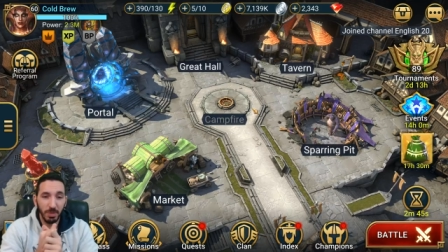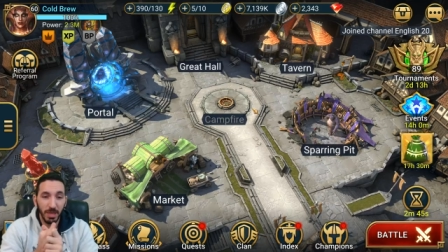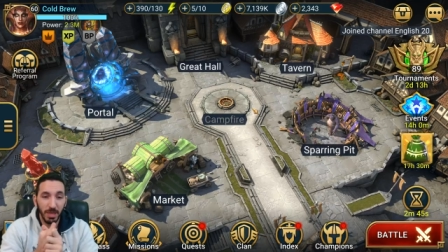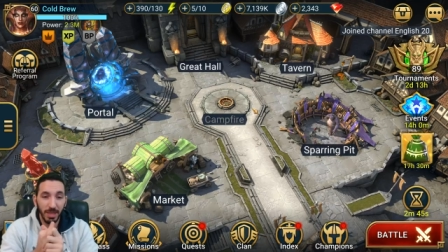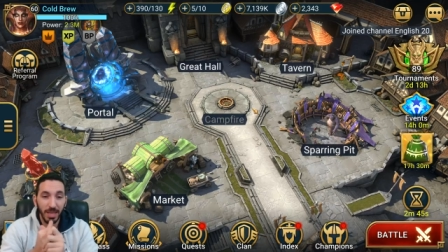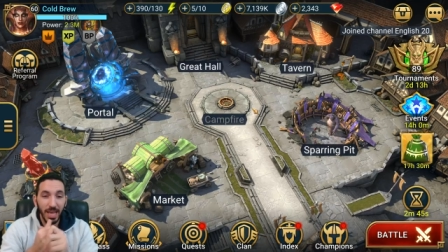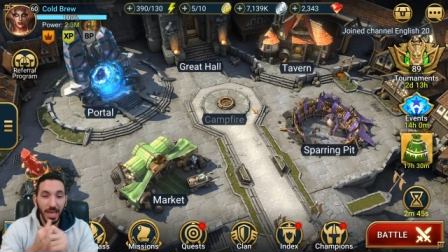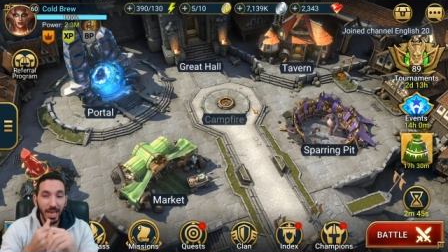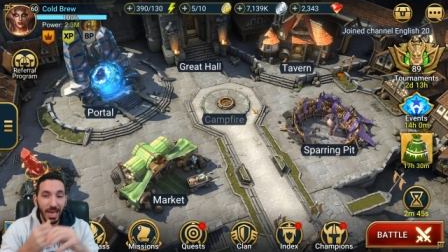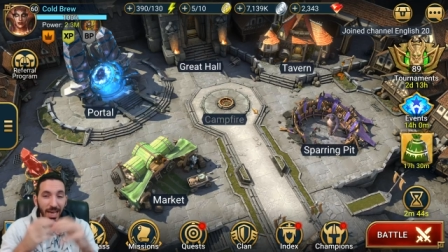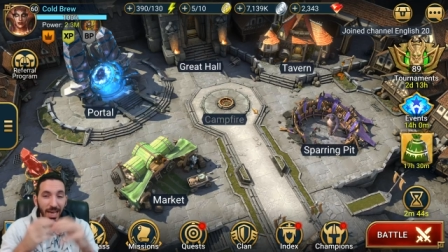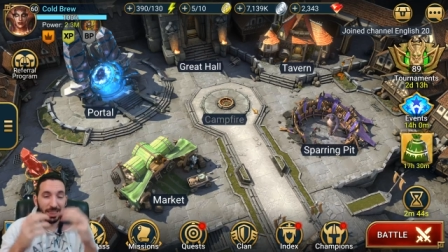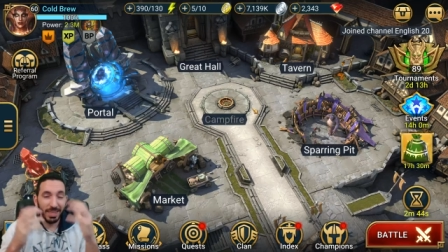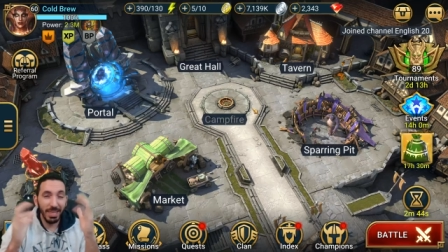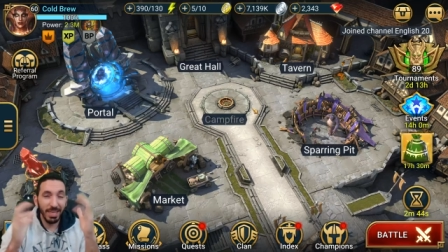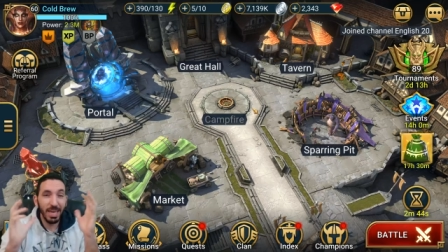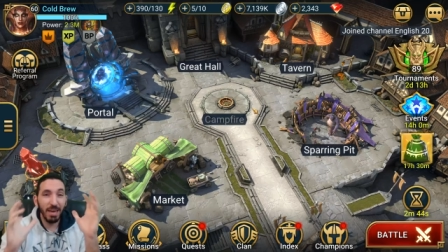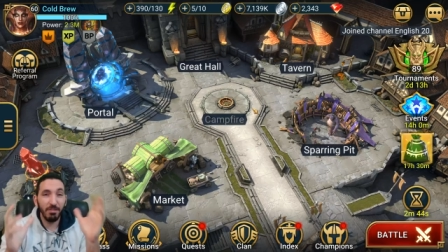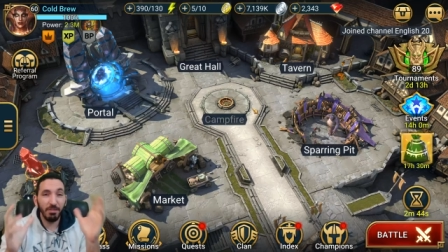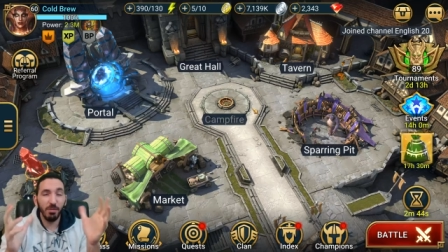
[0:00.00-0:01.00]
but I
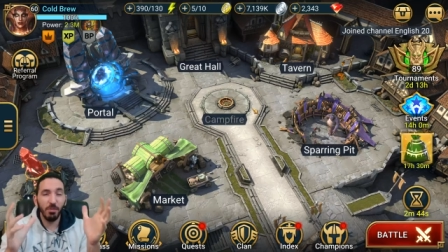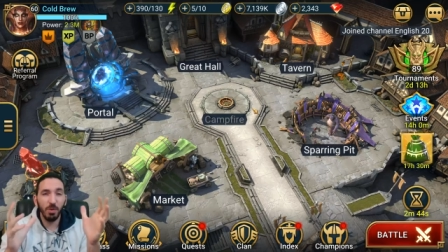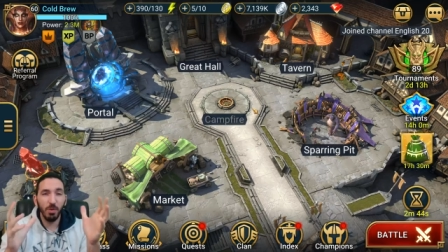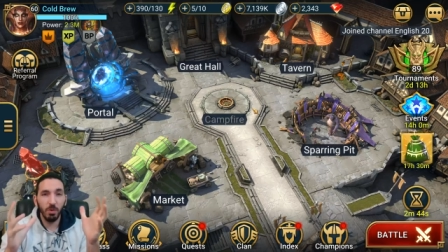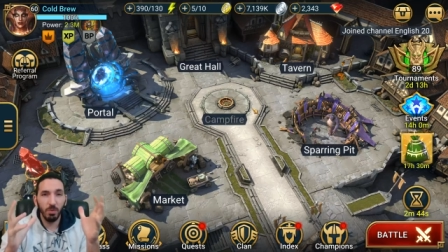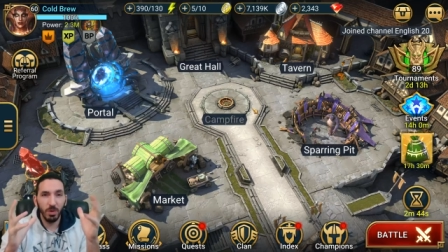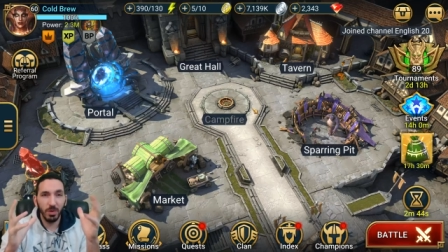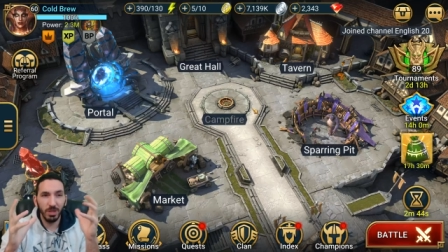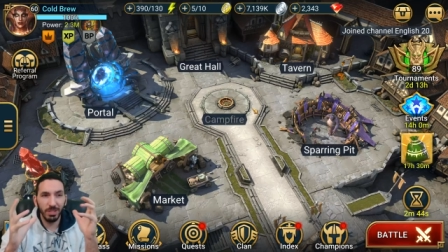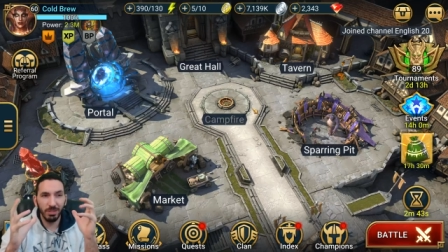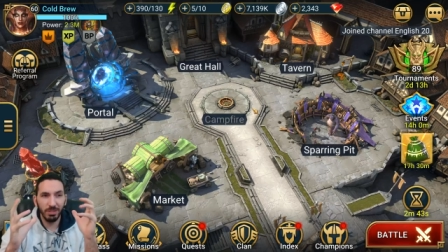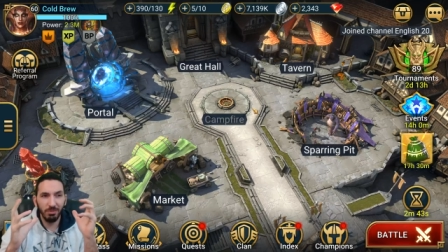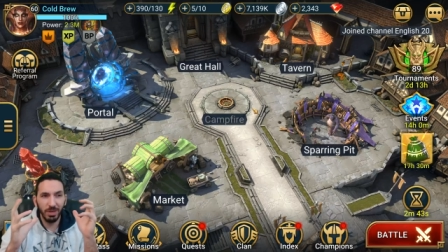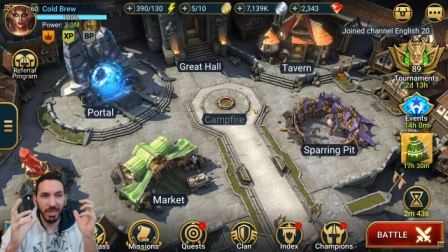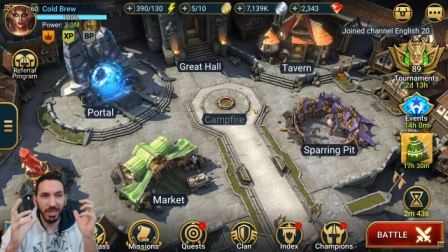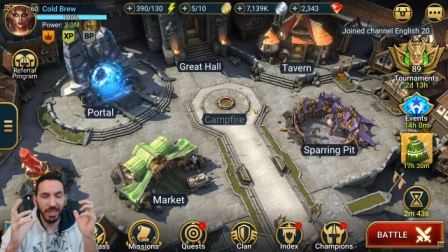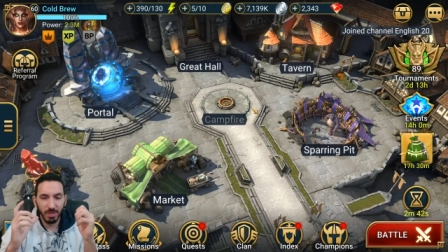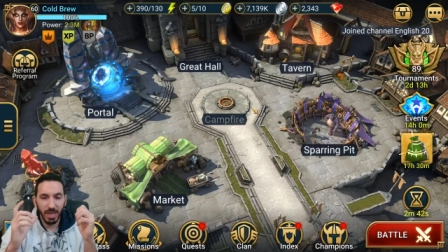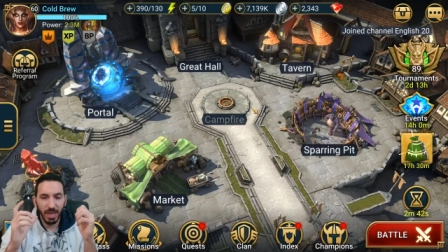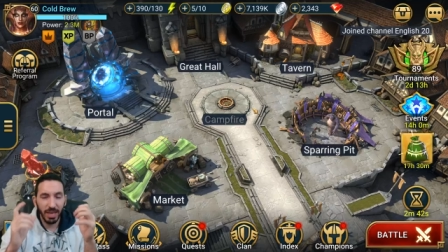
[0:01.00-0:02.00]
think everyone was
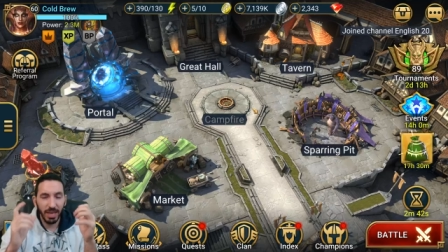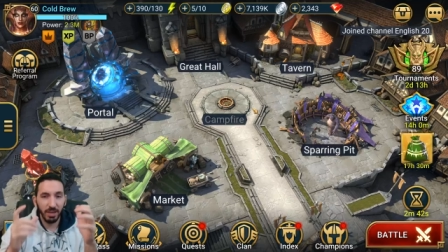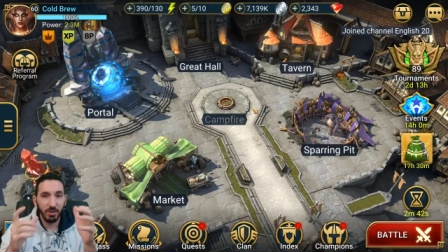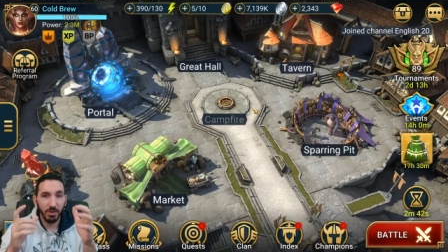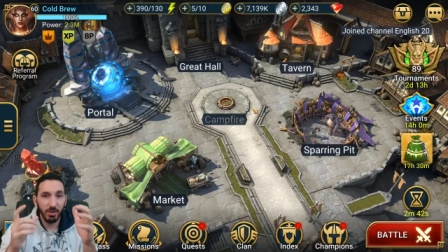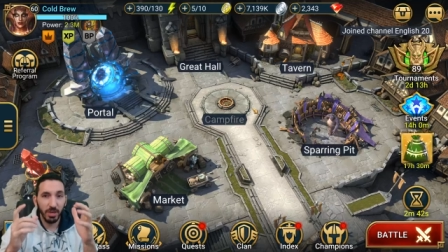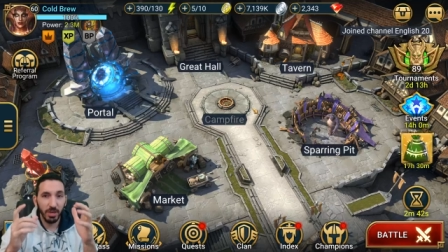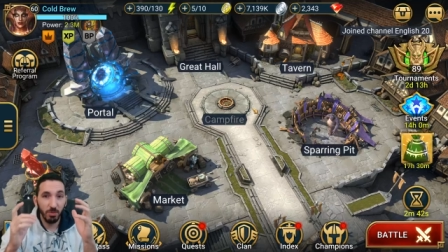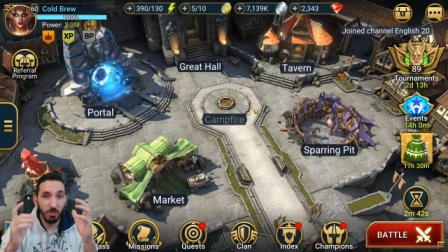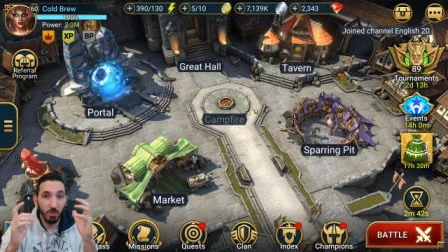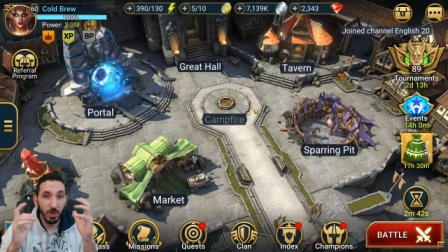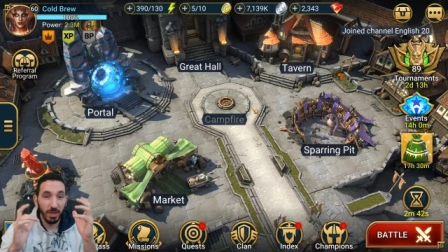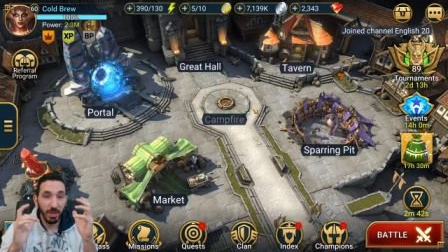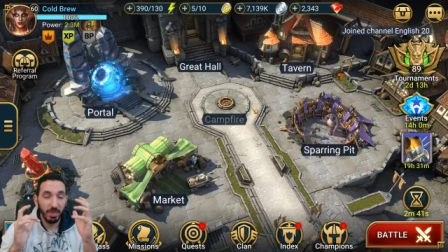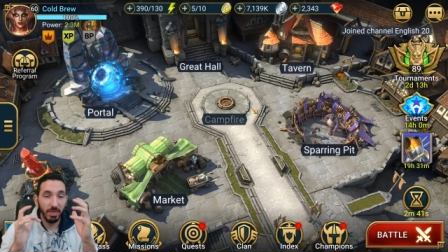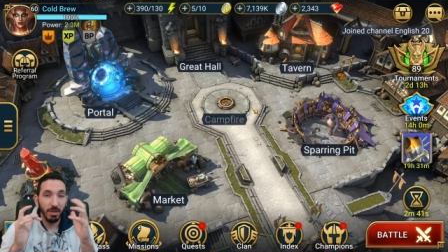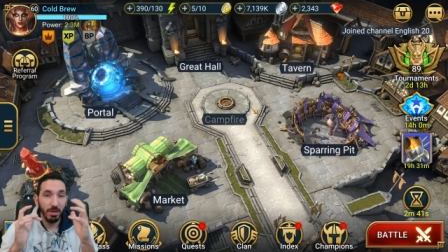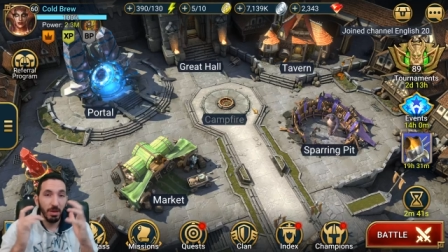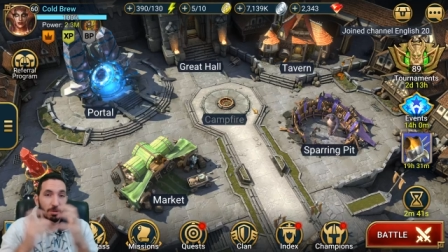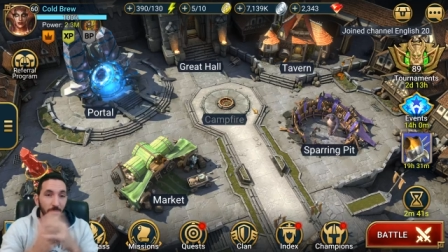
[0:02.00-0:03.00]
really angry
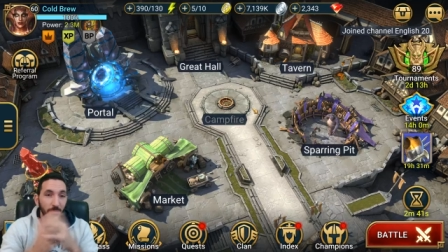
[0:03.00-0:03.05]
with